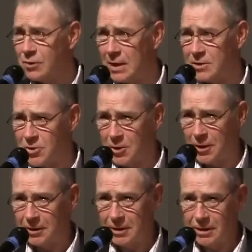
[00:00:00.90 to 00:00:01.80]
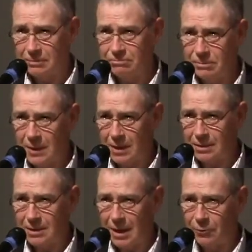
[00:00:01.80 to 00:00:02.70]
Thanks, Kirk. Can
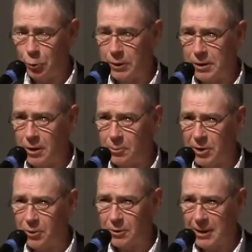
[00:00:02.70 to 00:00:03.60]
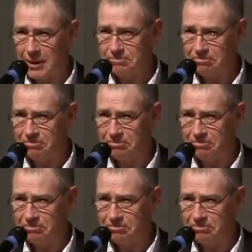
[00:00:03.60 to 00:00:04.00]
everyone hear me okay?